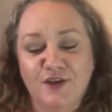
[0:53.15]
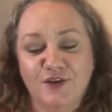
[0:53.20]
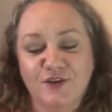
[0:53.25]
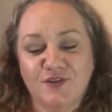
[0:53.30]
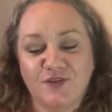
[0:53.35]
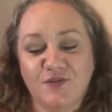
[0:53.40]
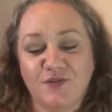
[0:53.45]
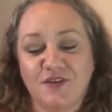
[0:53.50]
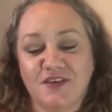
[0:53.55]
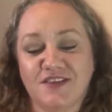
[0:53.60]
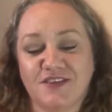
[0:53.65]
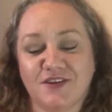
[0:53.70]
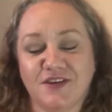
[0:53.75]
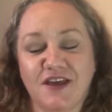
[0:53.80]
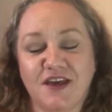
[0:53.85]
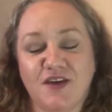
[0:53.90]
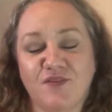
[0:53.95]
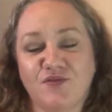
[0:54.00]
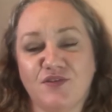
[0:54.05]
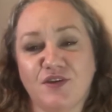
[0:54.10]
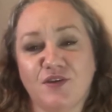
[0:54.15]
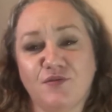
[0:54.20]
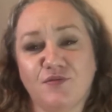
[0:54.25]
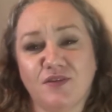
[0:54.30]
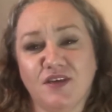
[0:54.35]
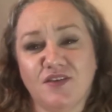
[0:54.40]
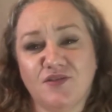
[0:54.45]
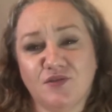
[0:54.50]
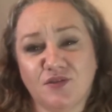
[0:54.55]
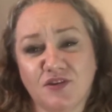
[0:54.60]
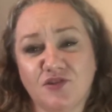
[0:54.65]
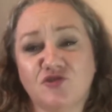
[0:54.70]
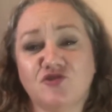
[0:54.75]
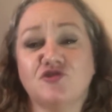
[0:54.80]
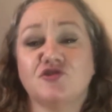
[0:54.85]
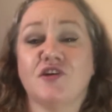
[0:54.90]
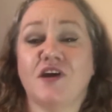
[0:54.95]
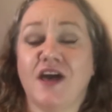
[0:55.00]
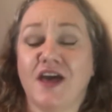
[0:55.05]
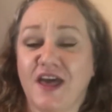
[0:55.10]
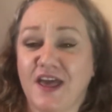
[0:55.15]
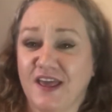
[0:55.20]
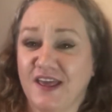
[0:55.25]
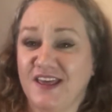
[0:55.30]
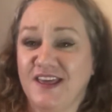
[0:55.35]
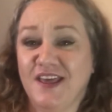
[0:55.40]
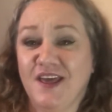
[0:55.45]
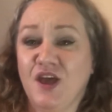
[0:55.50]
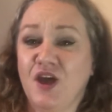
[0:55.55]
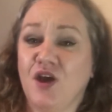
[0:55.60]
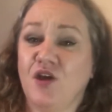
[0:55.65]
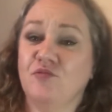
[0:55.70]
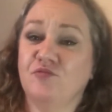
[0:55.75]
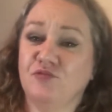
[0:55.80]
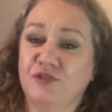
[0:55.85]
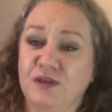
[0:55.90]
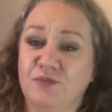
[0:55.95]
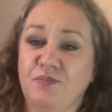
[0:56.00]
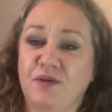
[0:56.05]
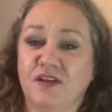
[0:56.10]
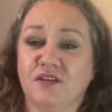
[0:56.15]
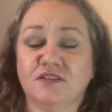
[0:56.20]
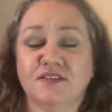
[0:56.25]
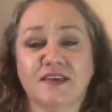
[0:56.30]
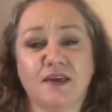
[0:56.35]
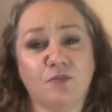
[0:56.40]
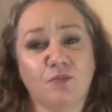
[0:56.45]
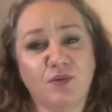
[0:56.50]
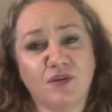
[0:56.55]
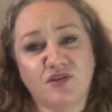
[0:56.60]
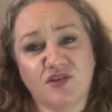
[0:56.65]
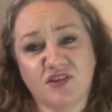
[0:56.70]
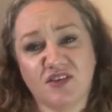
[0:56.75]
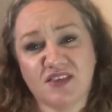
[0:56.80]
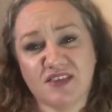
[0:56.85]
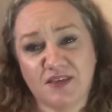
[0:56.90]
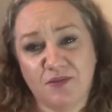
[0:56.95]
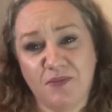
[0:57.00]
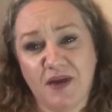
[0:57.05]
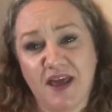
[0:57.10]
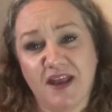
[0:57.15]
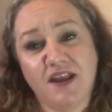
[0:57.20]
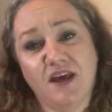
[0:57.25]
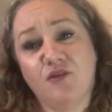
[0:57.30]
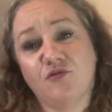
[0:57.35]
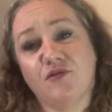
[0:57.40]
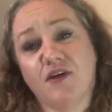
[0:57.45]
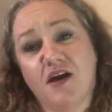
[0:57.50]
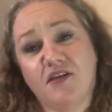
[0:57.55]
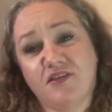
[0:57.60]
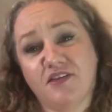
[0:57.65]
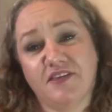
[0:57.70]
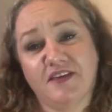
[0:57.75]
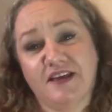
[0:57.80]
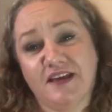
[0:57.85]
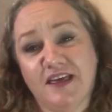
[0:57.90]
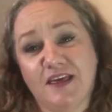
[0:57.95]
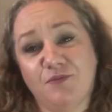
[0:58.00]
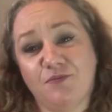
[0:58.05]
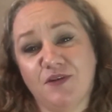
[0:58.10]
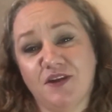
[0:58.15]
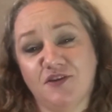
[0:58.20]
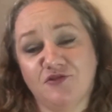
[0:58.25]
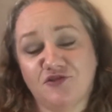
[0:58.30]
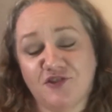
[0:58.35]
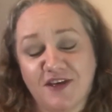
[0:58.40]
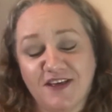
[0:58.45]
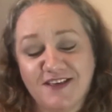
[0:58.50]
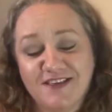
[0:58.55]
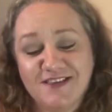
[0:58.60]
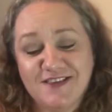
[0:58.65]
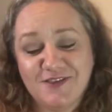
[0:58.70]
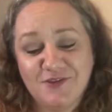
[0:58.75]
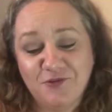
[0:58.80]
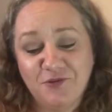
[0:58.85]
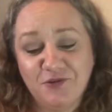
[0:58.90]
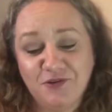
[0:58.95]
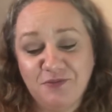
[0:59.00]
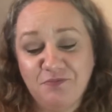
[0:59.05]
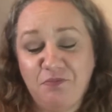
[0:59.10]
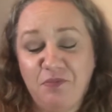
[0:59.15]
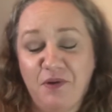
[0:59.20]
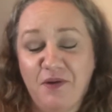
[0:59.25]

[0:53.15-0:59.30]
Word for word: So he's gonna try and rebuild it, but just cement it rather than keeping it dry stone.